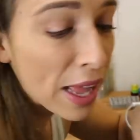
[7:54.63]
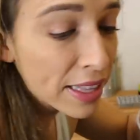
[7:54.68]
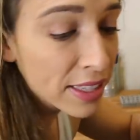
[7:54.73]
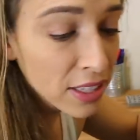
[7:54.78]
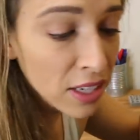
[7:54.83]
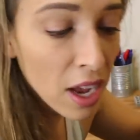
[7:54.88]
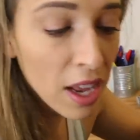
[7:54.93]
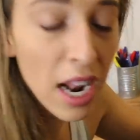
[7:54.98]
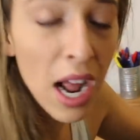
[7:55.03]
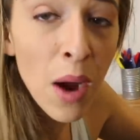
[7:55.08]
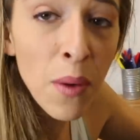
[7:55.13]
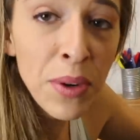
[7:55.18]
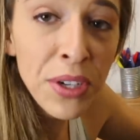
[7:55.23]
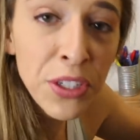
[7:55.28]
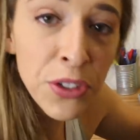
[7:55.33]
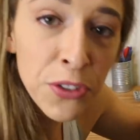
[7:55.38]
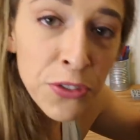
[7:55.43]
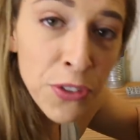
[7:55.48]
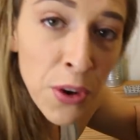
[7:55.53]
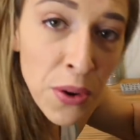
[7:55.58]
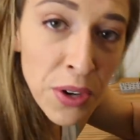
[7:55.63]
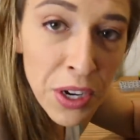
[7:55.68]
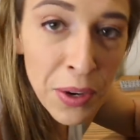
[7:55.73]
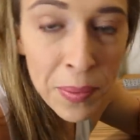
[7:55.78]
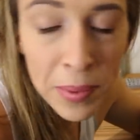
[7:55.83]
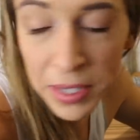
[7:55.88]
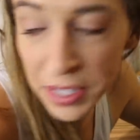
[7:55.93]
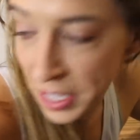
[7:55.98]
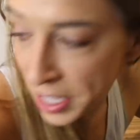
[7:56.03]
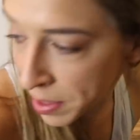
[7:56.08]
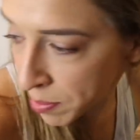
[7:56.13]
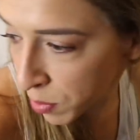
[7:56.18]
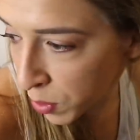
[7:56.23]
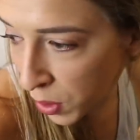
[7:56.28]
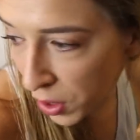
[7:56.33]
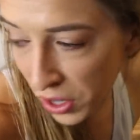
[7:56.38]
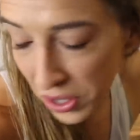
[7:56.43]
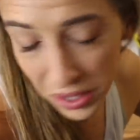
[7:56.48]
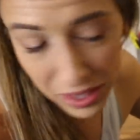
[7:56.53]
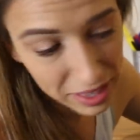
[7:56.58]
that's not how we do phone numbers
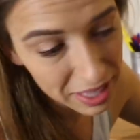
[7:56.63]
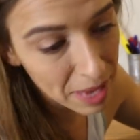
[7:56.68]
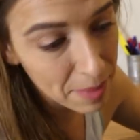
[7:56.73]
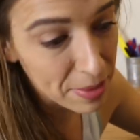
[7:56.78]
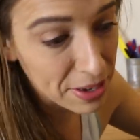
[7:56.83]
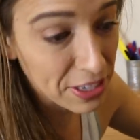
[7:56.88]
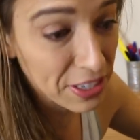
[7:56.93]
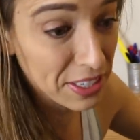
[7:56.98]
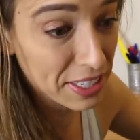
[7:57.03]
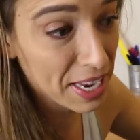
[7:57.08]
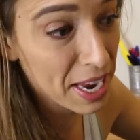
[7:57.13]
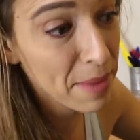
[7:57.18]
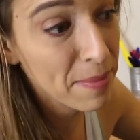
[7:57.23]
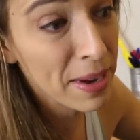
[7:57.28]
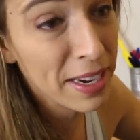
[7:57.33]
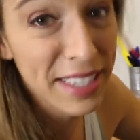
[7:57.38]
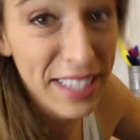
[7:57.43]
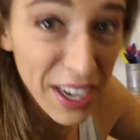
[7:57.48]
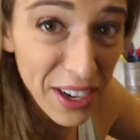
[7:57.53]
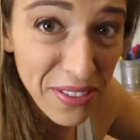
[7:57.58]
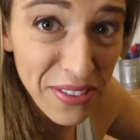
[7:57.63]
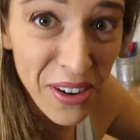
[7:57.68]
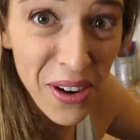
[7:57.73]
anymore. Let me just get my cell